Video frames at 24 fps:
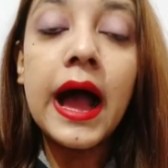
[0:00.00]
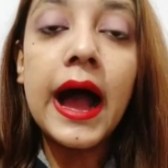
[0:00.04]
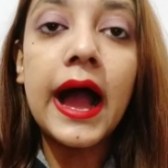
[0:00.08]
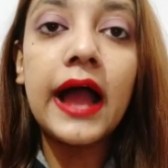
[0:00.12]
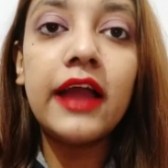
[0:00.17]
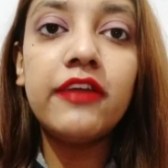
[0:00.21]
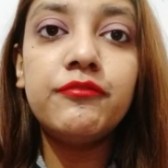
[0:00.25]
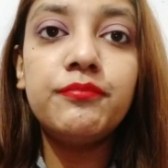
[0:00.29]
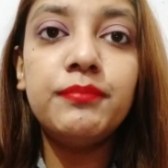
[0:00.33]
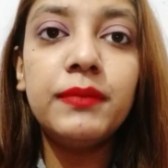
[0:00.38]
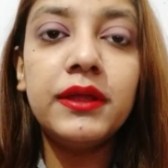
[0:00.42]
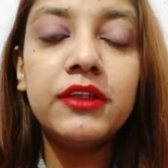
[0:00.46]

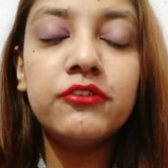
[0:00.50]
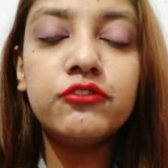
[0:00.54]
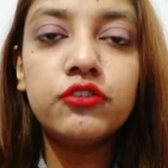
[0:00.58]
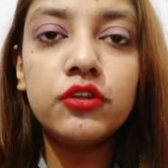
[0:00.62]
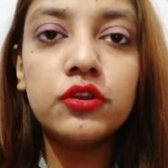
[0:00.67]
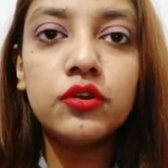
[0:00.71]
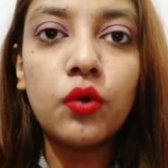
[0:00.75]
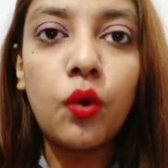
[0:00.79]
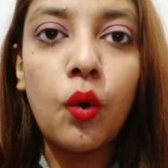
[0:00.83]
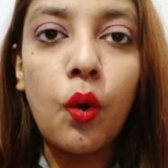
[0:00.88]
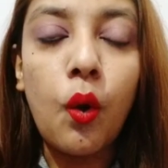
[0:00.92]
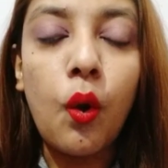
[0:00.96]
I've
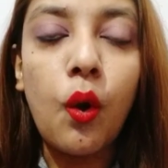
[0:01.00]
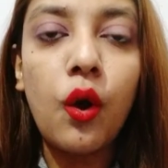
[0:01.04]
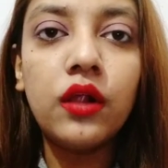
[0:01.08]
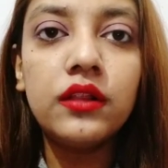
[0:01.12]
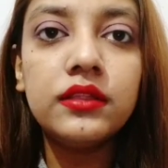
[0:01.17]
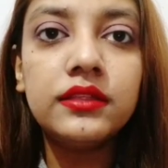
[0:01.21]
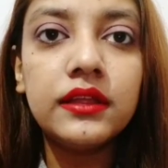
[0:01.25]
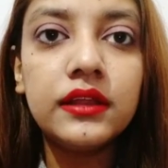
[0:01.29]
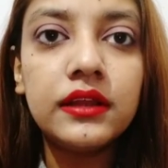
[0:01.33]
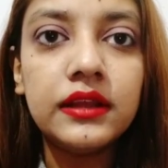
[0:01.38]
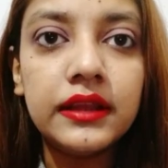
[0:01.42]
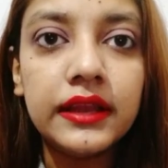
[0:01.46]
mentioned
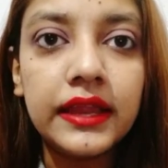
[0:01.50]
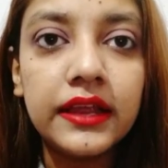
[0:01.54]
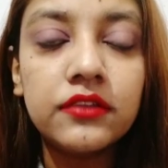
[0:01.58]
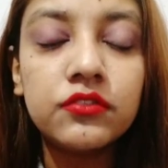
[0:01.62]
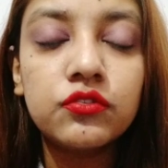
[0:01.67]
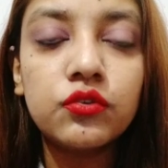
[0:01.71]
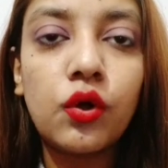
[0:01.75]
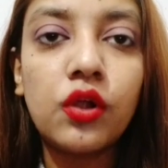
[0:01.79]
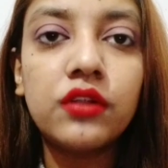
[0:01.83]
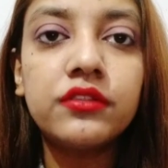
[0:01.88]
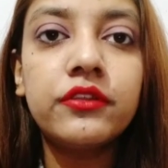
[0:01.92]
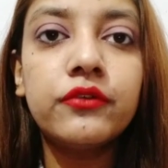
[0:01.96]
all the
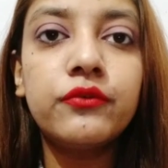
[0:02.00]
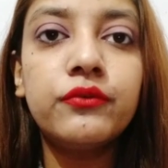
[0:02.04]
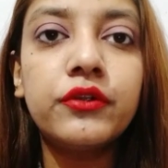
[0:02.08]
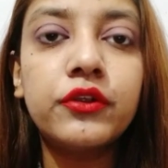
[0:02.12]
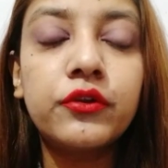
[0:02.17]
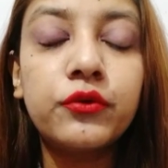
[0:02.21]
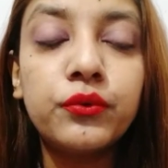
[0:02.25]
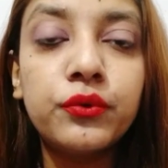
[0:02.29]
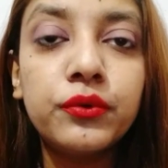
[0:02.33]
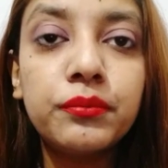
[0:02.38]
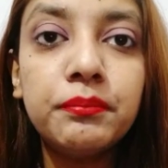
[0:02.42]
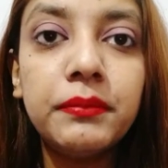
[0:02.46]
links, all the
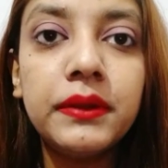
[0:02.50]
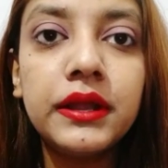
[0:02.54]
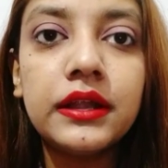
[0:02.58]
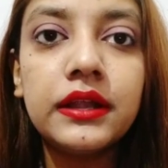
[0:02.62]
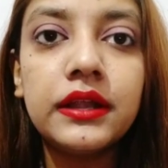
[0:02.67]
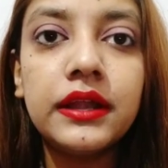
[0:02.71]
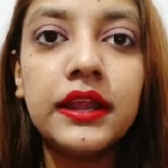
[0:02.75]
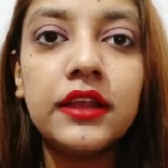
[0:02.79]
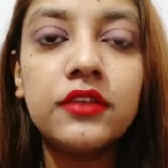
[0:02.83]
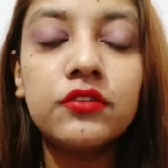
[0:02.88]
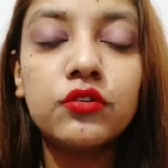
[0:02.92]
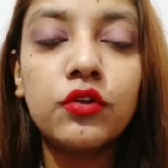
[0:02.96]
recruitment
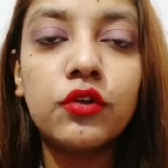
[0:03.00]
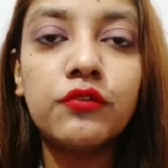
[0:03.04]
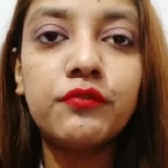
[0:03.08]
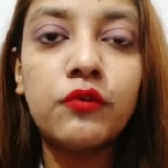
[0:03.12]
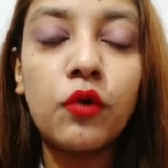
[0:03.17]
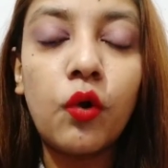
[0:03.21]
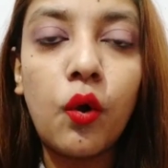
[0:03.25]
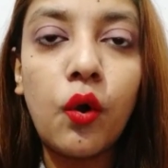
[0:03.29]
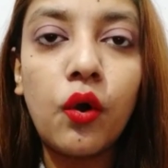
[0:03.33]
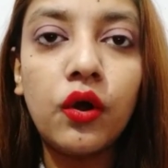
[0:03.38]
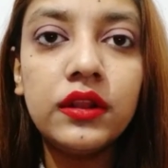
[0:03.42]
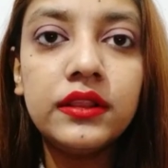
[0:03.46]
links of
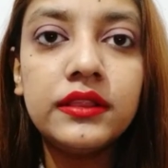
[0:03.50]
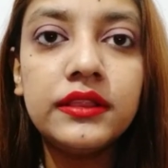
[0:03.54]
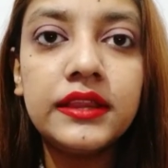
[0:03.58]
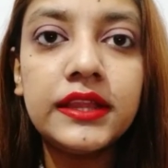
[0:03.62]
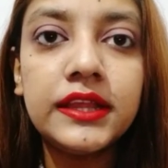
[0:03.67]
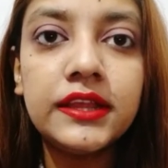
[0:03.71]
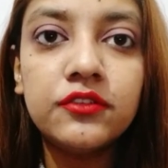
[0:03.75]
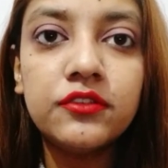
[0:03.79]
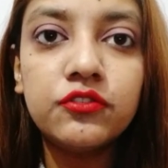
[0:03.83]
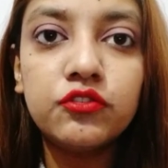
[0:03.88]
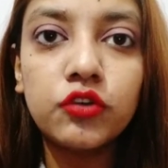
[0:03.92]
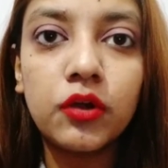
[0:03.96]
all
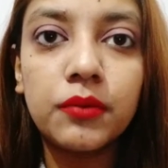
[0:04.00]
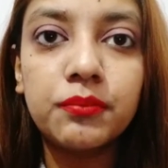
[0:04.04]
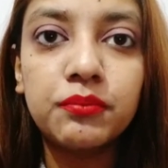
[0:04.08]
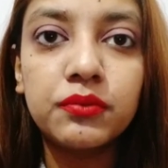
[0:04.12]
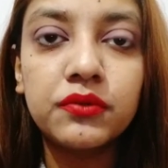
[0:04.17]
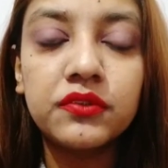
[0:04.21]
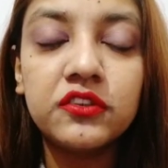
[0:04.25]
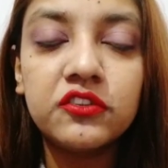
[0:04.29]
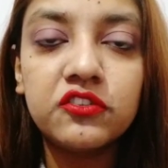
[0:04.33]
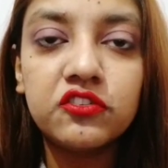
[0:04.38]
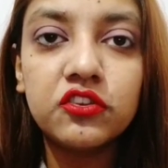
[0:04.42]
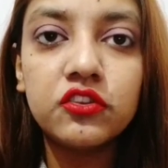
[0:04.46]
these job
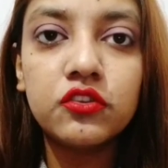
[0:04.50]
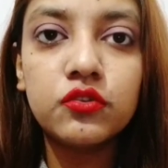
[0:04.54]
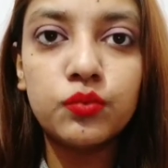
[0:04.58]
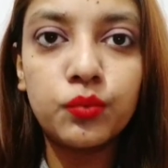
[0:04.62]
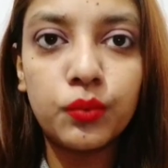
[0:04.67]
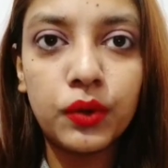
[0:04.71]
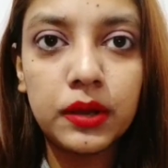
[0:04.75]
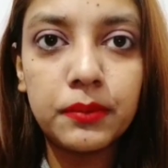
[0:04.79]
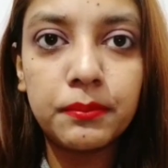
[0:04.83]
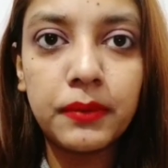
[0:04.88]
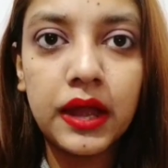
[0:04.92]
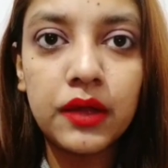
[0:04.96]
positions
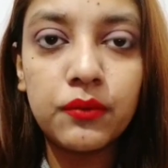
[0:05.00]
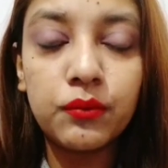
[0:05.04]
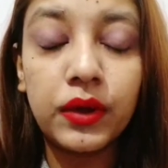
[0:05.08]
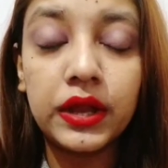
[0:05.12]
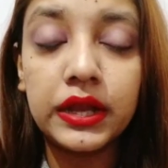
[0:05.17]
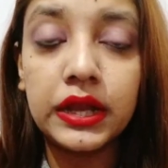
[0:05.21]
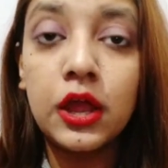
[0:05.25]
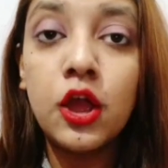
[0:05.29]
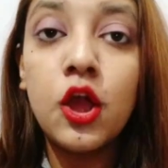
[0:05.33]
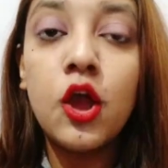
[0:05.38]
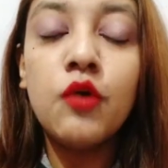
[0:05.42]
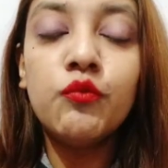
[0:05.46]
one by
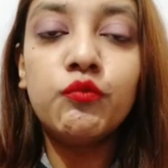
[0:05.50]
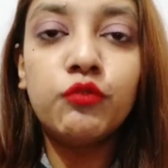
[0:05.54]
one.